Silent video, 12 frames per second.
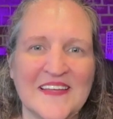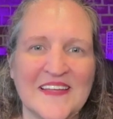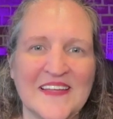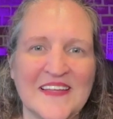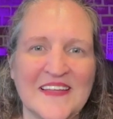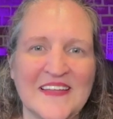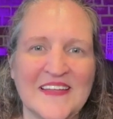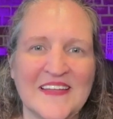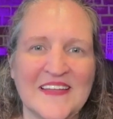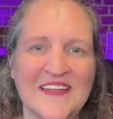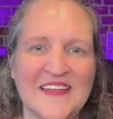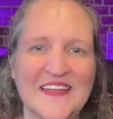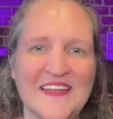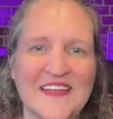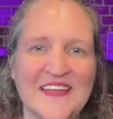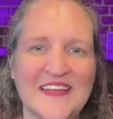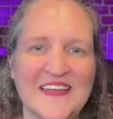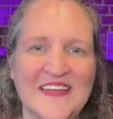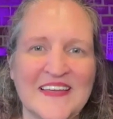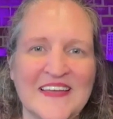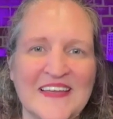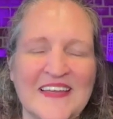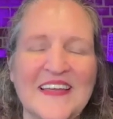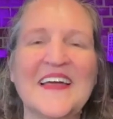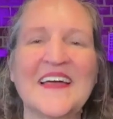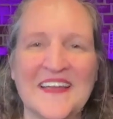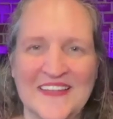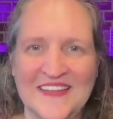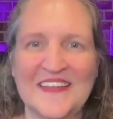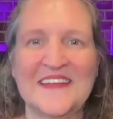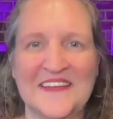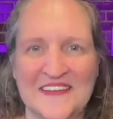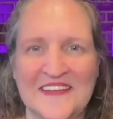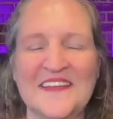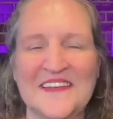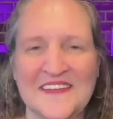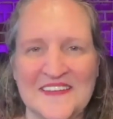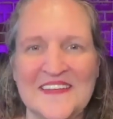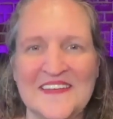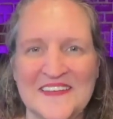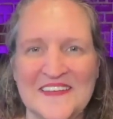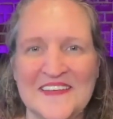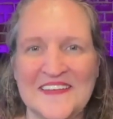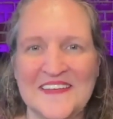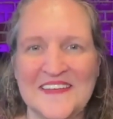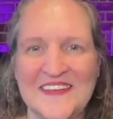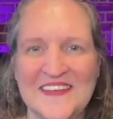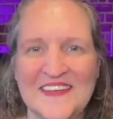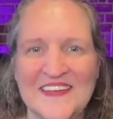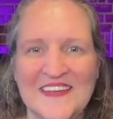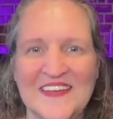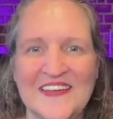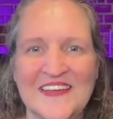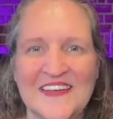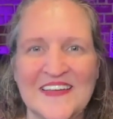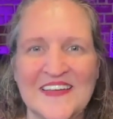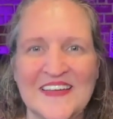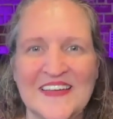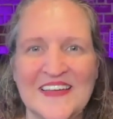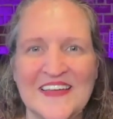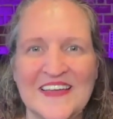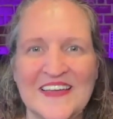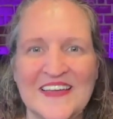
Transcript: The person shown says nothing.